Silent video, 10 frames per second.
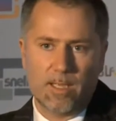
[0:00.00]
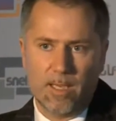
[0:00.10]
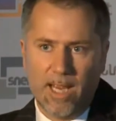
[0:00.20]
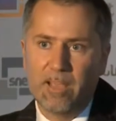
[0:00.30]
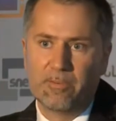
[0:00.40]

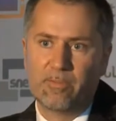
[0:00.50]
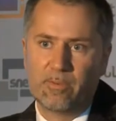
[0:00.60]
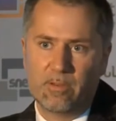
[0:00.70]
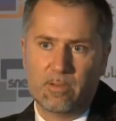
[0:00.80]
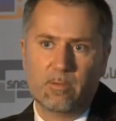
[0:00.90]
If
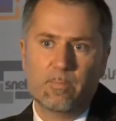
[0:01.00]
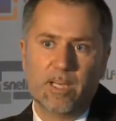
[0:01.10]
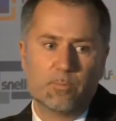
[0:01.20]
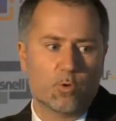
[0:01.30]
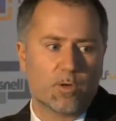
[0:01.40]
MENA
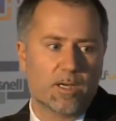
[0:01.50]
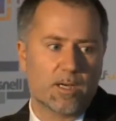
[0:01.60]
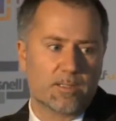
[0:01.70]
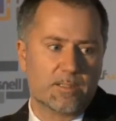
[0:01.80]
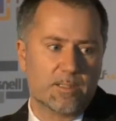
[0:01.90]

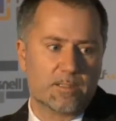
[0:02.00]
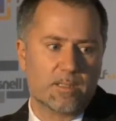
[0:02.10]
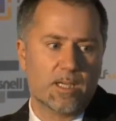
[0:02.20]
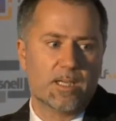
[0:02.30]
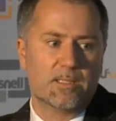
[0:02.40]
broadcasters
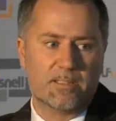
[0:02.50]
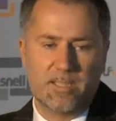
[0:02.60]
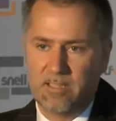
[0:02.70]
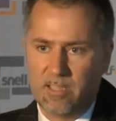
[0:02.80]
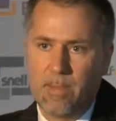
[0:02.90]

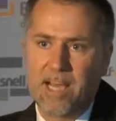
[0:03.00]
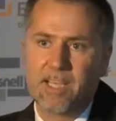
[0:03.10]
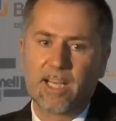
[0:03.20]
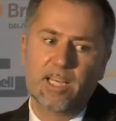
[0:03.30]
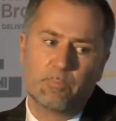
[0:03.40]

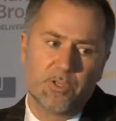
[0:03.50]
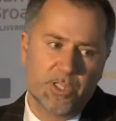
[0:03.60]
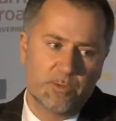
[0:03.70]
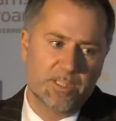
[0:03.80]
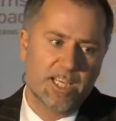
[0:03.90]
systematically
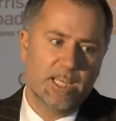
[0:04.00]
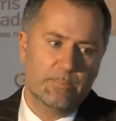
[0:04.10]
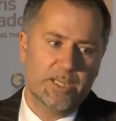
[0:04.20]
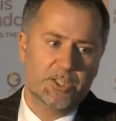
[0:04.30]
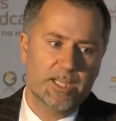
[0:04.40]
produce
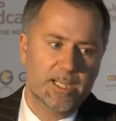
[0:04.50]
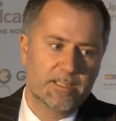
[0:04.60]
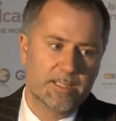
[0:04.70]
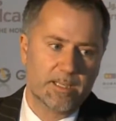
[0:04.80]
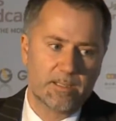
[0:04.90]
EPG
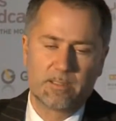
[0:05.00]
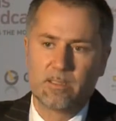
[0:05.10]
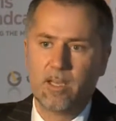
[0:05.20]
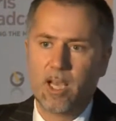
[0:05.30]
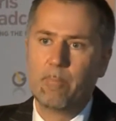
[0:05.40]
listings
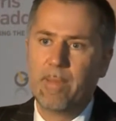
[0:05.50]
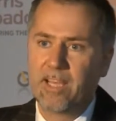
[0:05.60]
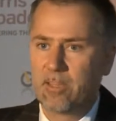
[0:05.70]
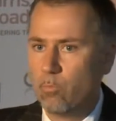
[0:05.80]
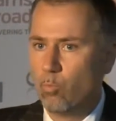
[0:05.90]
and
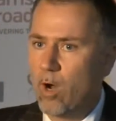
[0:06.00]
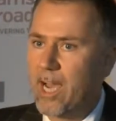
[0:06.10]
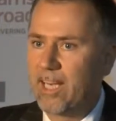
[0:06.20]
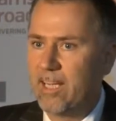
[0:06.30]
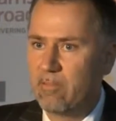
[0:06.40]
make them
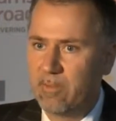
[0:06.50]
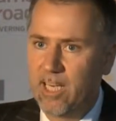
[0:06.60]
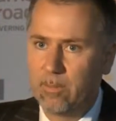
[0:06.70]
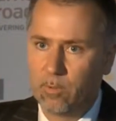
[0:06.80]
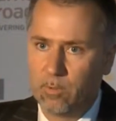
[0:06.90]
widely
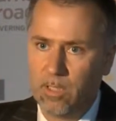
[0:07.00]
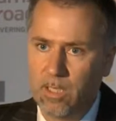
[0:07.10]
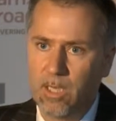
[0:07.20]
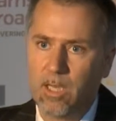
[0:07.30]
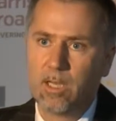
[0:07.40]
available,
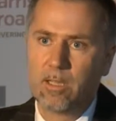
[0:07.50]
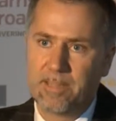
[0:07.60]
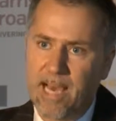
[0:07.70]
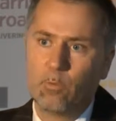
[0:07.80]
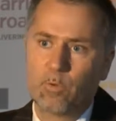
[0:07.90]

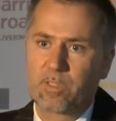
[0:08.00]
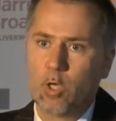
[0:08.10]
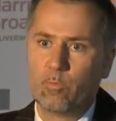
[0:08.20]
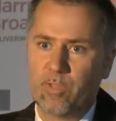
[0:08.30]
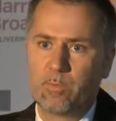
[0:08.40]
that will
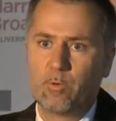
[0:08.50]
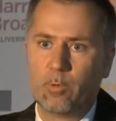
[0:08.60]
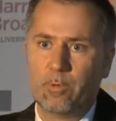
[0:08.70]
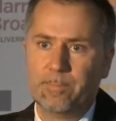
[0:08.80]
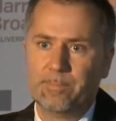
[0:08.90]
solve this
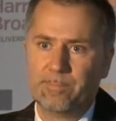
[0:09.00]
problem.